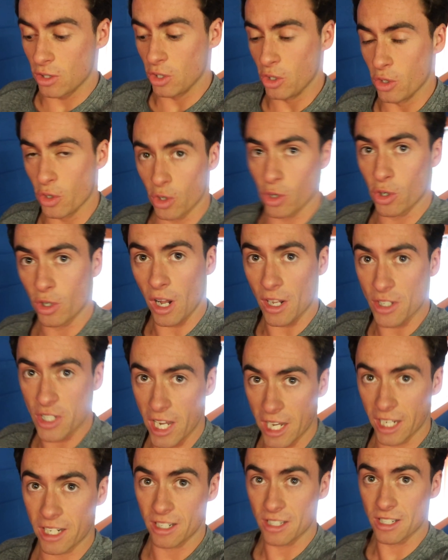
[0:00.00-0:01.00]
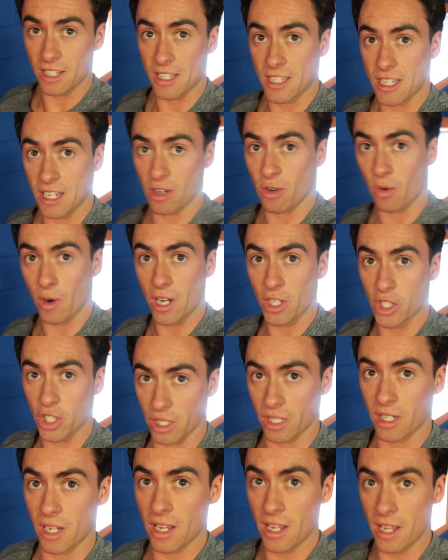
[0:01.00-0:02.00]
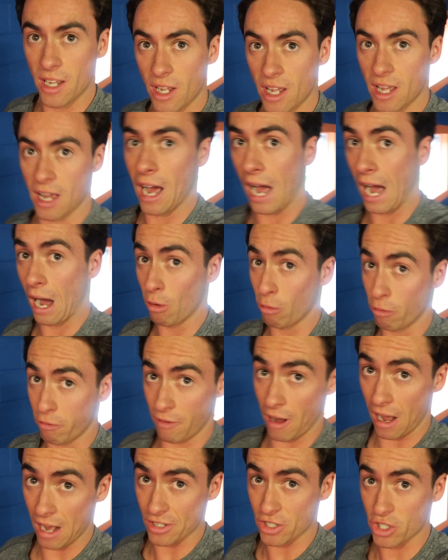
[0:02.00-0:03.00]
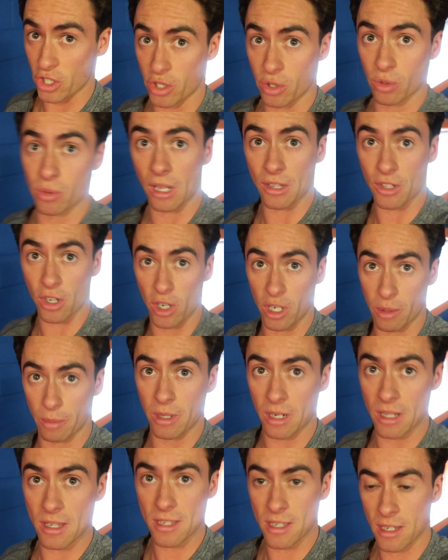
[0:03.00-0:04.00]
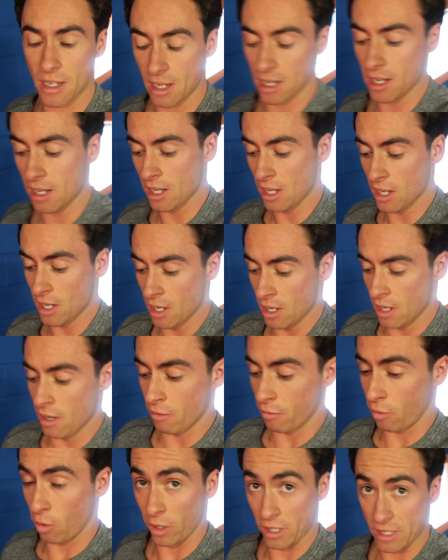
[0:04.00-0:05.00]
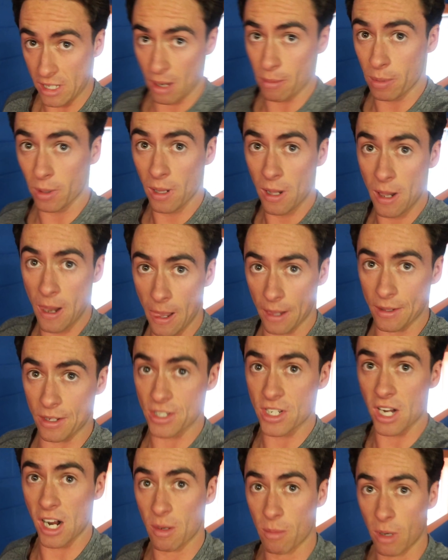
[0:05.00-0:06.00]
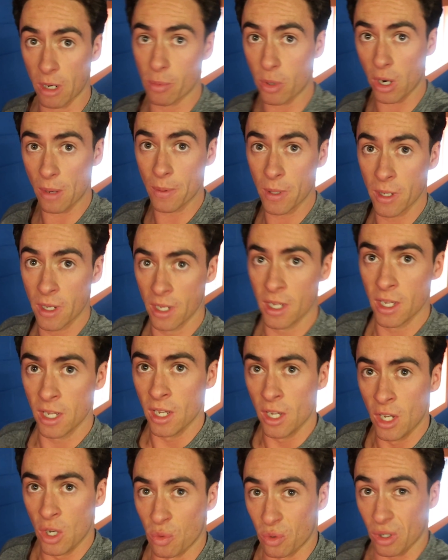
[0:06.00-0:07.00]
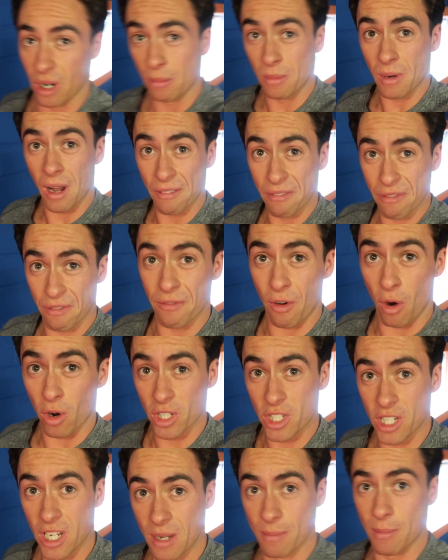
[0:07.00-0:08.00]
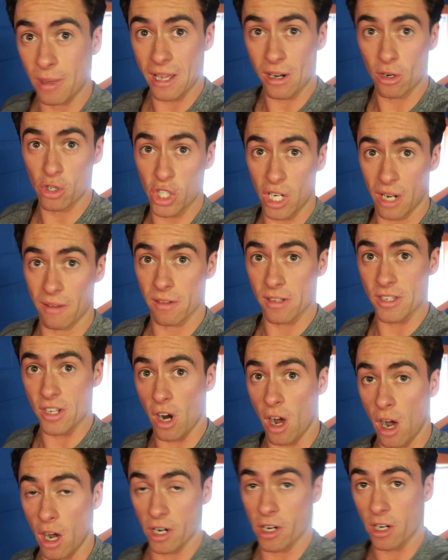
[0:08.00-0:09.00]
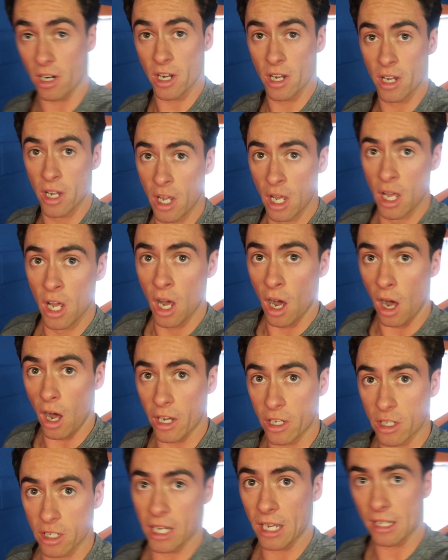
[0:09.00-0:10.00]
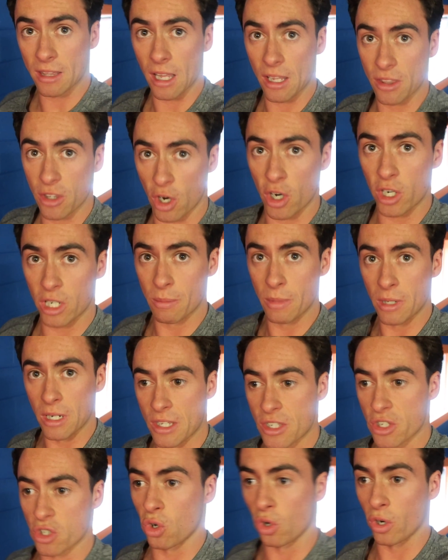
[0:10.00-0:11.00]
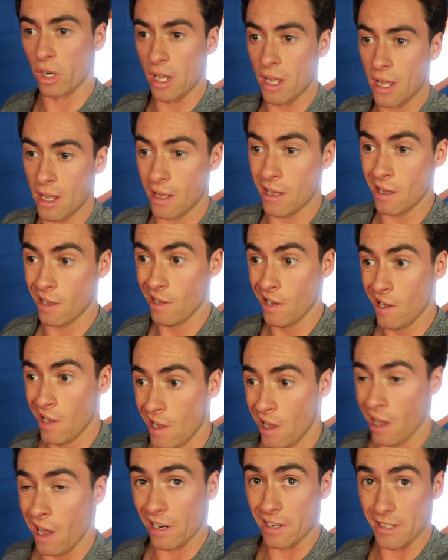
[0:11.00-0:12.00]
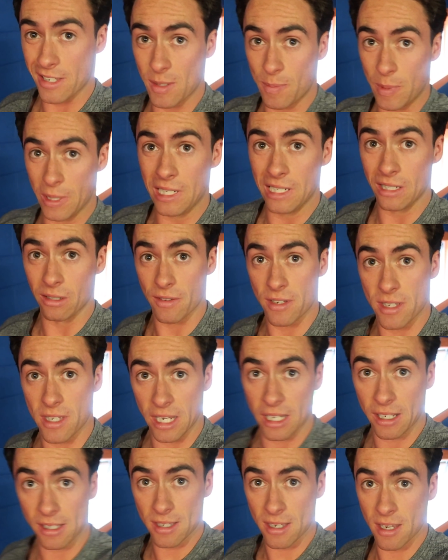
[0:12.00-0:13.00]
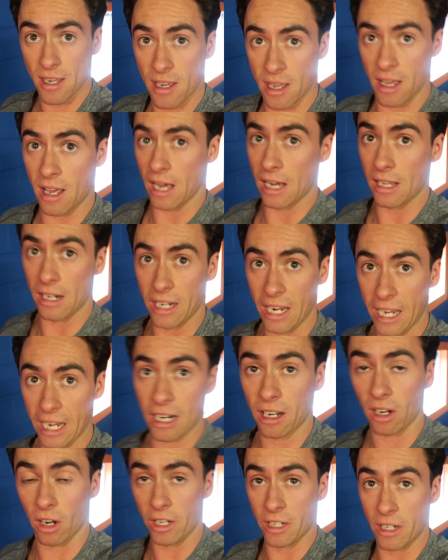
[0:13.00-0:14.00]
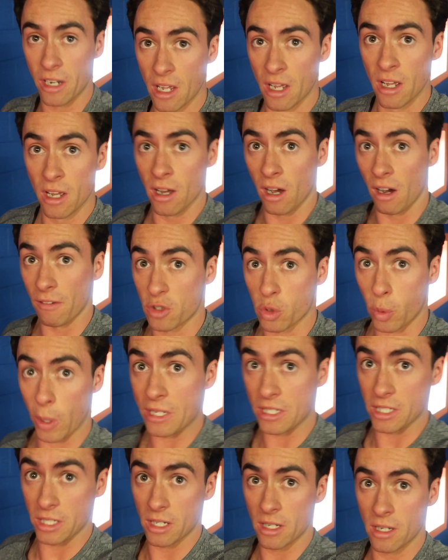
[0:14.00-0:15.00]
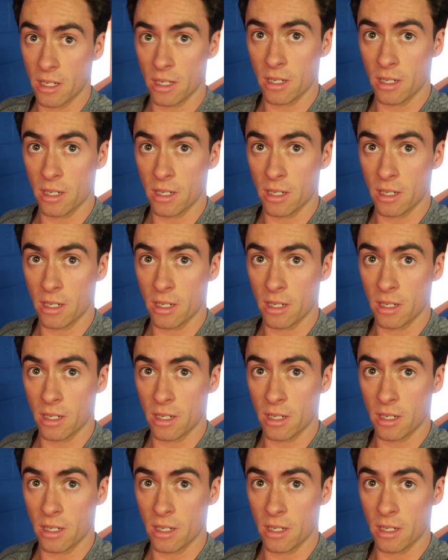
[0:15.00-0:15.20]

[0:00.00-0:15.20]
you're not taking into consideration how fast you're doing that 30 minutes. For example, at the start of my prep, when I'm not fucked, my energy levels are higher, I could get that 30 minutes done at a speed of 6 and an incline of 20.